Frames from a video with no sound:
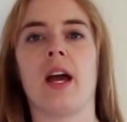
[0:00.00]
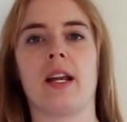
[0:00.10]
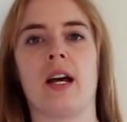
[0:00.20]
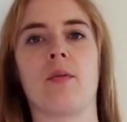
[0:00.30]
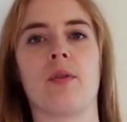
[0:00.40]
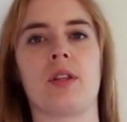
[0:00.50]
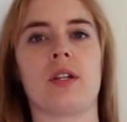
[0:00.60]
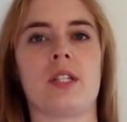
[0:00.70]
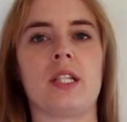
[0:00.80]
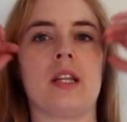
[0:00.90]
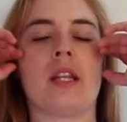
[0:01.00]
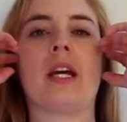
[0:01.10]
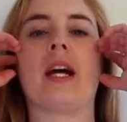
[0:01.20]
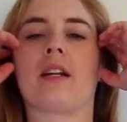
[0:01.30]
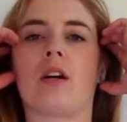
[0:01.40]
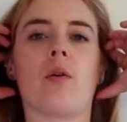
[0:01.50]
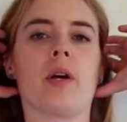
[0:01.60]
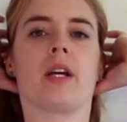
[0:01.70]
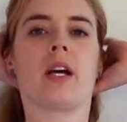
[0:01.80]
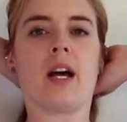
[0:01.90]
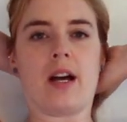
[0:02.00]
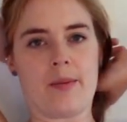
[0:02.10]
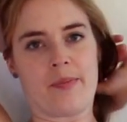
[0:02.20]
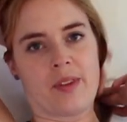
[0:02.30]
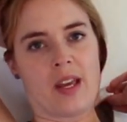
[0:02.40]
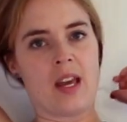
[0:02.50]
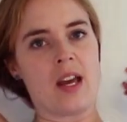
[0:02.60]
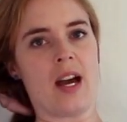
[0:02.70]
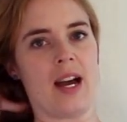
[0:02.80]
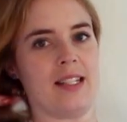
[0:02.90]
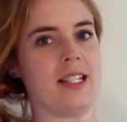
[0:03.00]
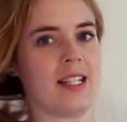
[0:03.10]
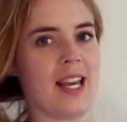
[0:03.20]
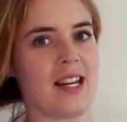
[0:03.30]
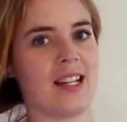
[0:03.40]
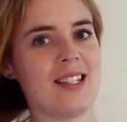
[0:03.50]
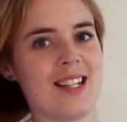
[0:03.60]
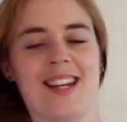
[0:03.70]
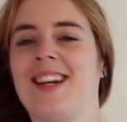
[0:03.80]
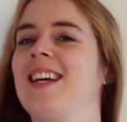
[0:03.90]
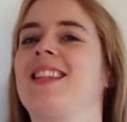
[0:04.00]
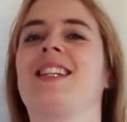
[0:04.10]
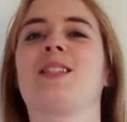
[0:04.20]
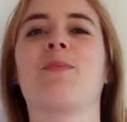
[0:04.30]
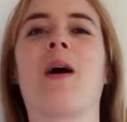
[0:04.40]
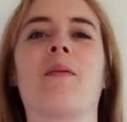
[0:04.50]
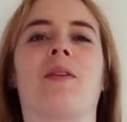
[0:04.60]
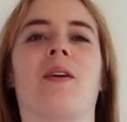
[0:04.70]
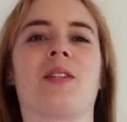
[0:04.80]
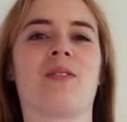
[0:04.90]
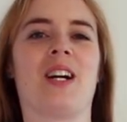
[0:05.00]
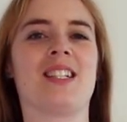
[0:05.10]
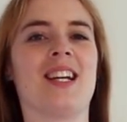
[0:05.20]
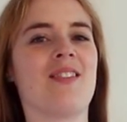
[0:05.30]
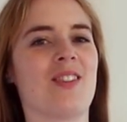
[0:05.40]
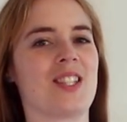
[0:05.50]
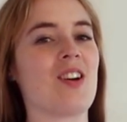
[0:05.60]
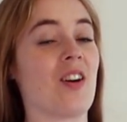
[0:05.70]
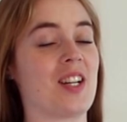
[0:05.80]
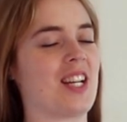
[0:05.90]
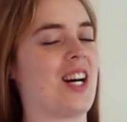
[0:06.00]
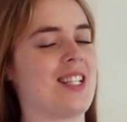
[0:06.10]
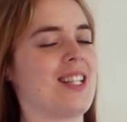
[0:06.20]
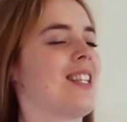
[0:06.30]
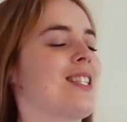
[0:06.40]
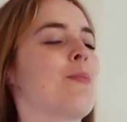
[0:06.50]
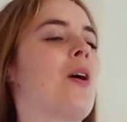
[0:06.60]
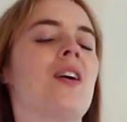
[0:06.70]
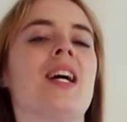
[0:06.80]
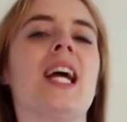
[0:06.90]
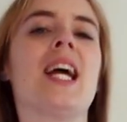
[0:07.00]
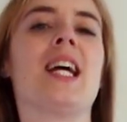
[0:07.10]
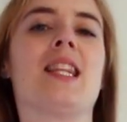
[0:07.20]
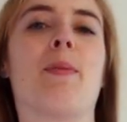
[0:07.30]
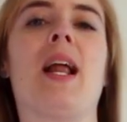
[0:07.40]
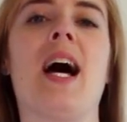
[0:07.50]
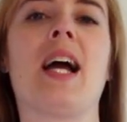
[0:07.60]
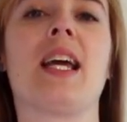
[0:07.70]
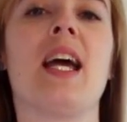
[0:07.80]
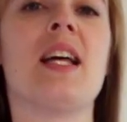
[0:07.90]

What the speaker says: and now with the sale that they had going, I did get it, and that's probably also why it was already gone in the small. In the black,